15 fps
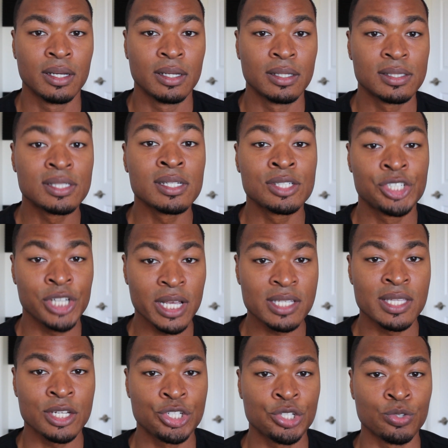
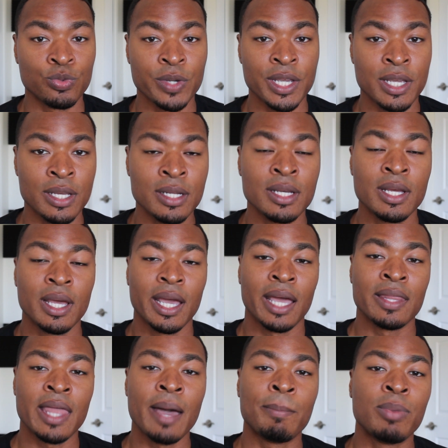suggest that you read.
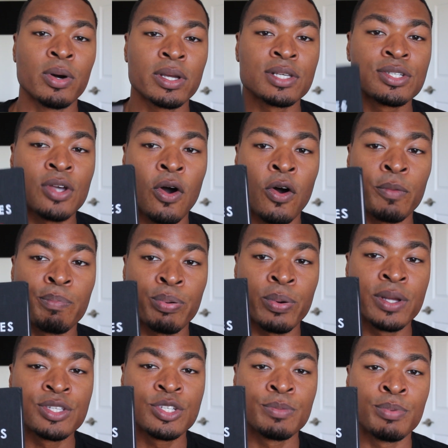And that book is called
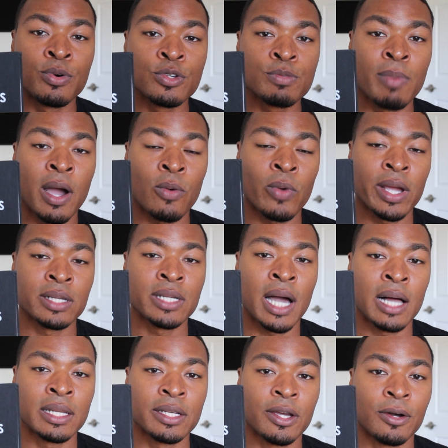Principles by Ray
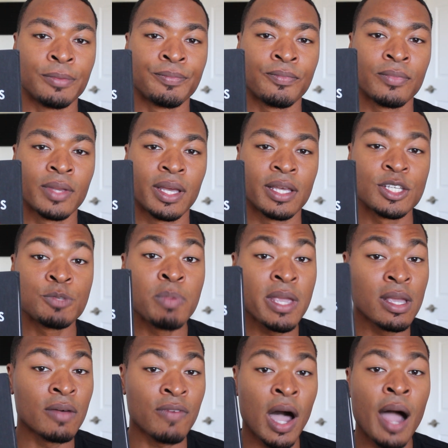Dalio.
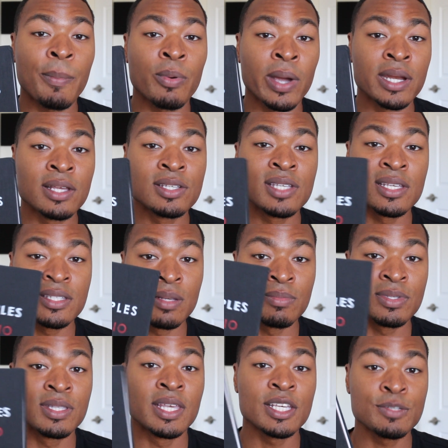Speaking of operating
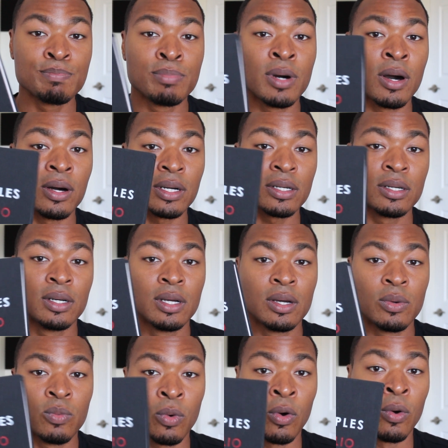systems, this book
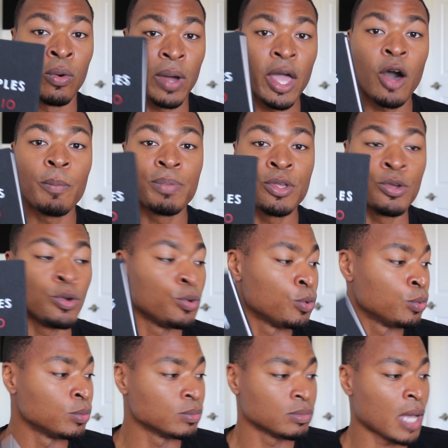will help
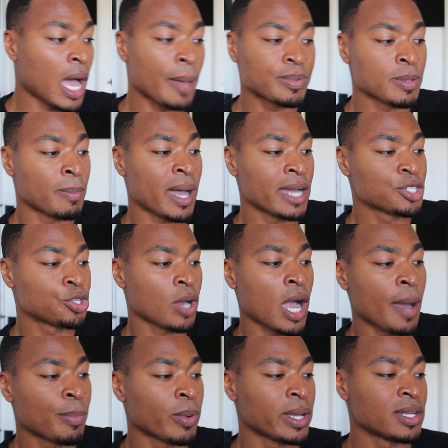you optimize your
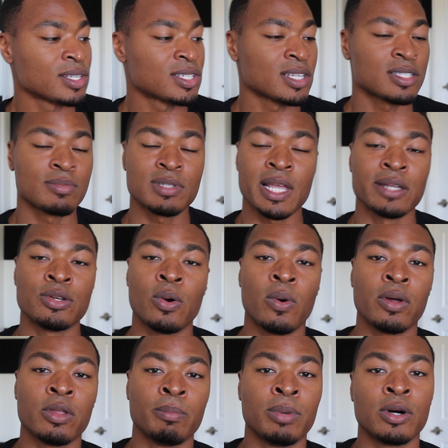operating systems like
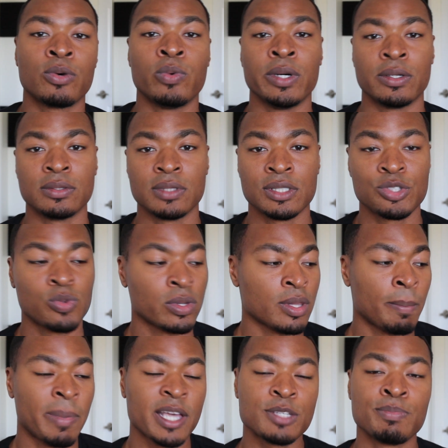no other book will. It's one
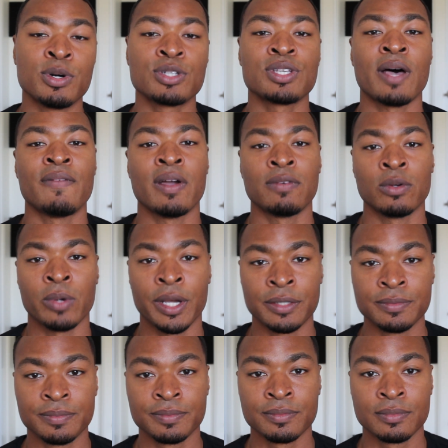of the best books I've ever
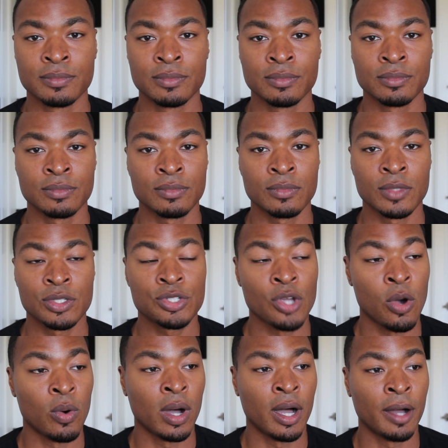read.
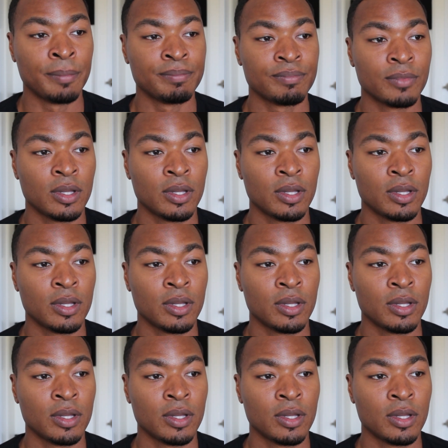So